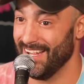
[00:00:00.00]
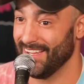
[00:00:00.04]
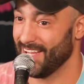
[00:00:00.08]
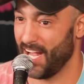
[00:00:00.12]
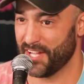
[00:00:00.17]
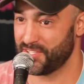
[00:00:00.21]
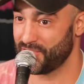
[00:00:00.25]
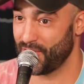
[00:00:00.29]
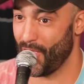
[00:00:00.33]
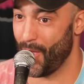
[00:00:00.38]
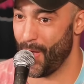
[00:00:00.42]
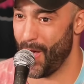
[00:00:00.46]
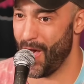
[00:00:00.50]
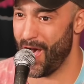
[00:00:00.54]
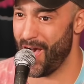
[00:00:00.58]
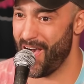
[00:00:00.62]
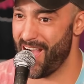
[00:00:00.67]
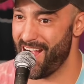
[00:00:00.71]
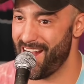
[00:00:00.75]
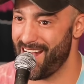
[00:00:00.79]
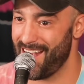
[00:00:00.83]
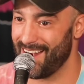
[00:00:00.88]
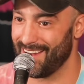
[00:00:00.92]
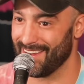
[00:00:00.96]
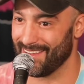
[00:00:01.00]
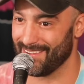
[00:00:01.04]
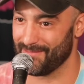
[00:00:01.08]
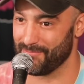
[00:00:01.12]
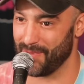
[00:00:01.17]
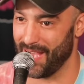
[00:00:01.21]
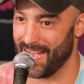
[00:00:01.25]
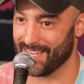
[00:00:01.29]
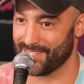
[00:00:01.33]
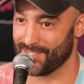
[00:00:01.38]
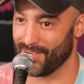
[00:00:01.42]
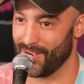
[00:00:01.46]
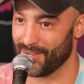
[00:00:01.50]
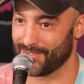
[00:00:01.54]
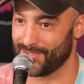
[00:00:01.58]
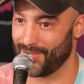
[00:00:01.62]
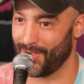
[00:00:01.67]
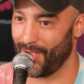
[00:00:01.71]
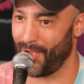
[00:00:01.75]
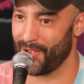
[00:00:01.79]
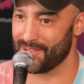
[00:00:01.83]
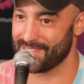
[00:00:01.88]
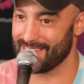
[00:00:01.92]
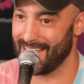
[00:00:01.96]
let's go hard. And then by song
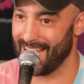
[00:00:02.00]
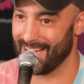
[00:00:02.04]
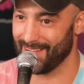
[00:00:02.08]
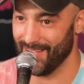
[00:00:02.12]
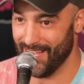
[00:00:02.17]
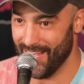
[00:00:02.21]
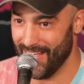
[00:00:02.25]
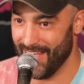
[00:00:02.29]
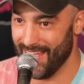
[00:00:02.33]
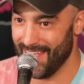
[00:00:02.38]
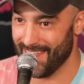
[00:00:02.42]
2, I was like,